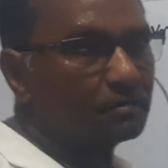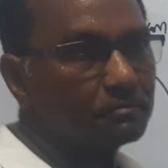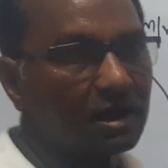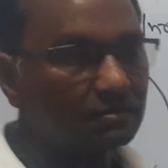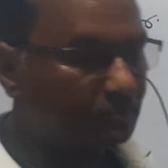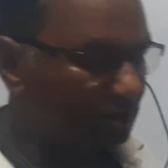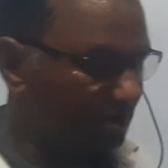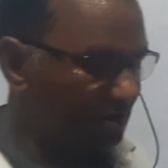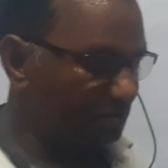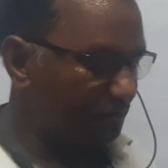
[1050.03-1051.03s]
of man with
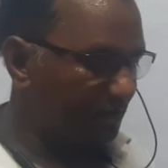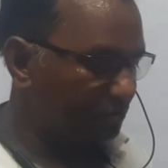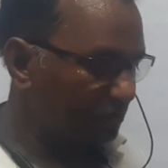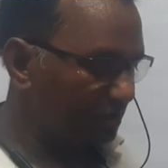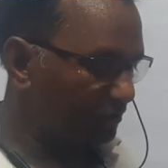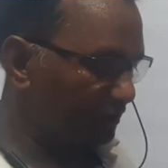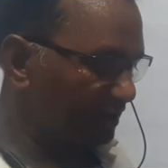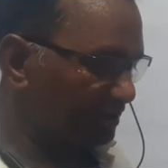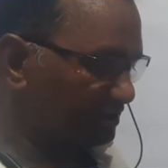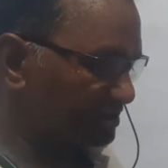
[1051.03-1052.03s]
respect to river
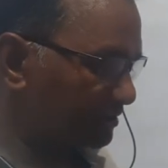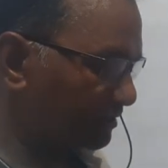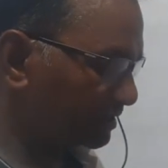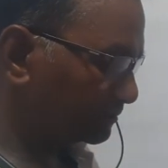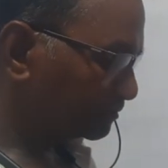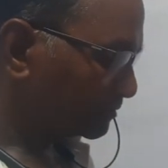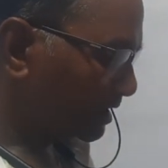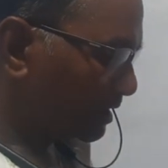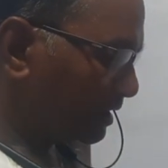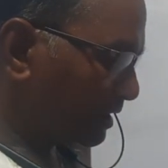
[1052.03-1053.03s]
it is given.
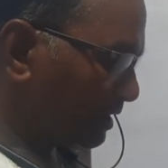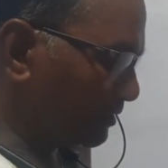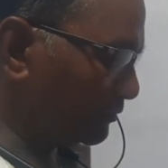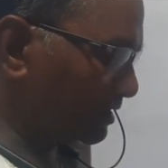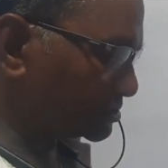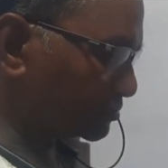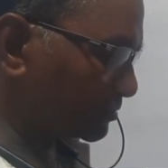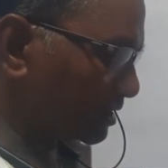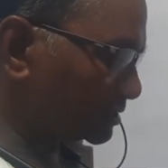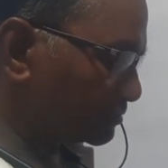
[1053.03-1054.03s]
He wants to
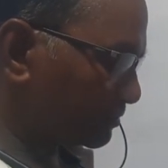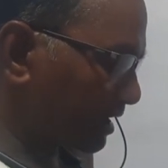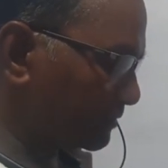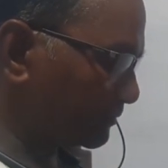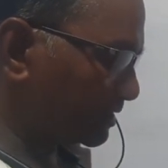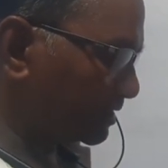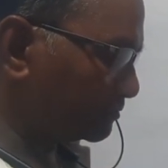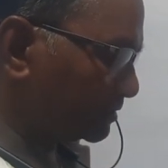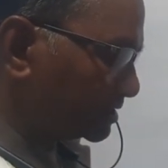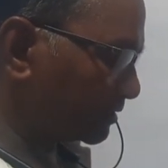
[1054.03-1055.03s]
cross
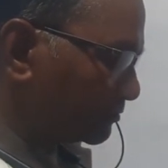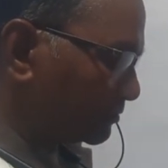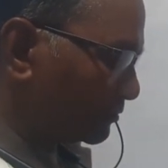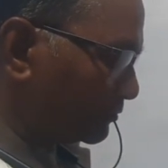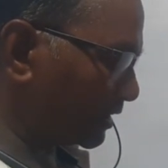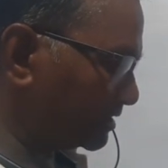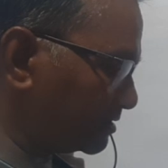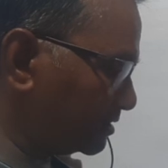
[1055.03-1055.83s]
500 meter wide